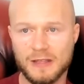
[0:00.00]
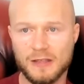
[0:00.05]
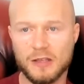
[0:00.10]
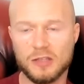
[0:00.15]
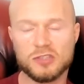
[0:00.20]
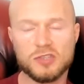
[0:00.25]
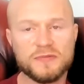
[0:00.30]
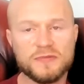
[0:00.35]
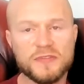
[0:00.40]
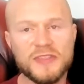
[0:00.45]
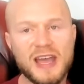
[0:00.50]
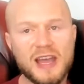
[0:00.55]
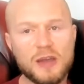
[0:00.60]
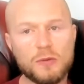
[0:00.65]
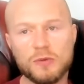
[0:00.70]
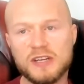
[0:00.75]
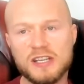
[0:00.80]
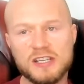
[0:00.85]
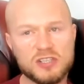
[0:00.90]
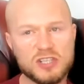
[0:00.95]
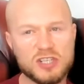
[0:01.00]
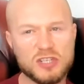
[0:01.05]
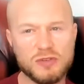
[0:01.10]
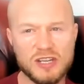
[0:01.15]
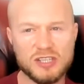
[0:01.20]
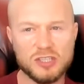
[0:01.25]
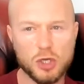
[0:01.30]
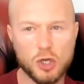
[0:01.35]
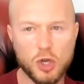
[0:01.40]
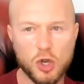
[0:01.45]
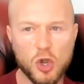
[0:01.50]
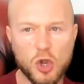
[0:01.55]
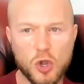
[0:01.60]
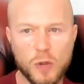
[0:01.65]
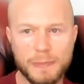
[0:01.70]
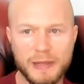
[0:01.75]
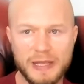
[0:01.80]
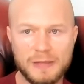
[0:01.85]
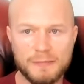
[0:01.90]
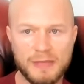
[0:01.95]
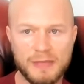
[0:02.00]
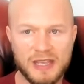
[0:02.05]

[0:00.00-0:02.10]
So for that, we need stress coping